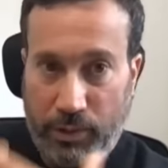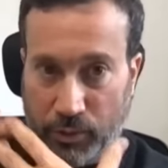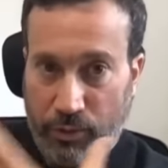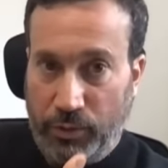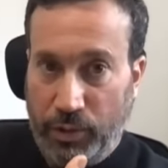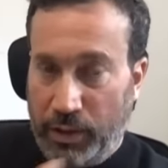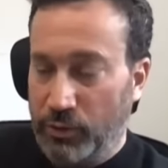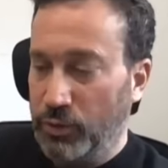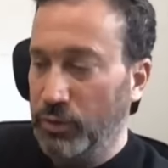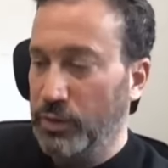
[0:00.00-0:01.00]
It could,
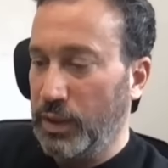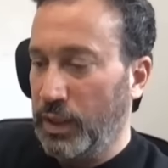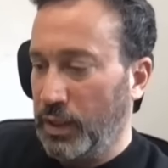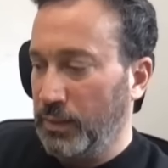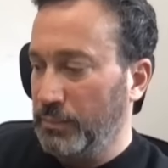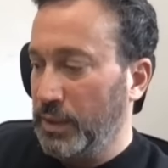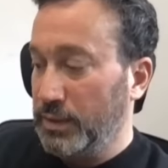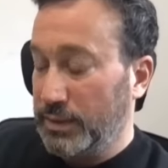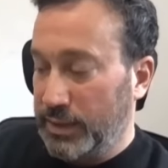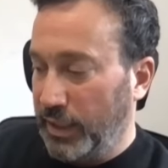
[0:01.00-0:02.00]
it could uh,
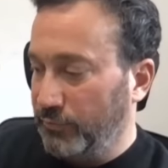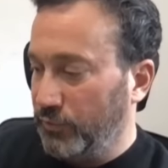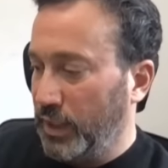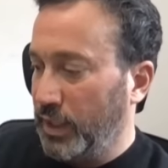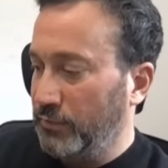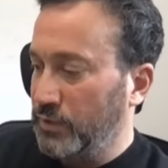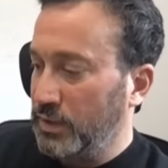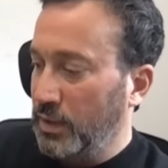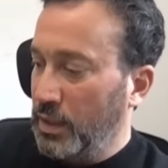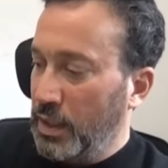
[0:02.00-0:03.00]
save
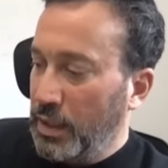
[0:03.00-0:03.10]
lives.